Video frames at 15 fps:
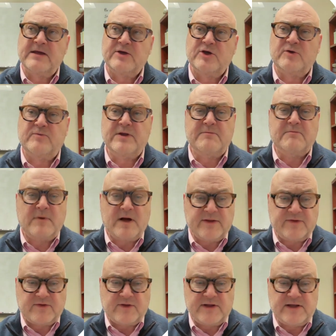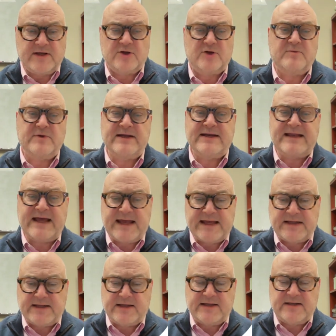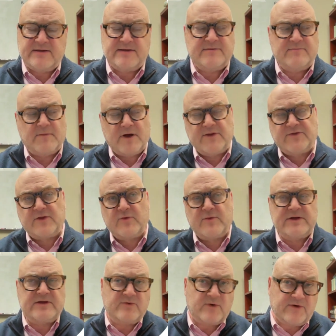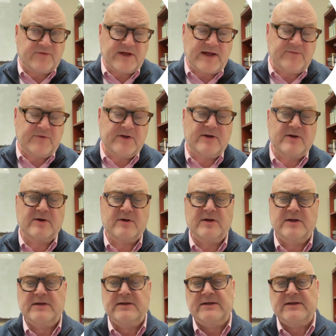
Could be monthly, could be daily. Monthly would be 12 times a year.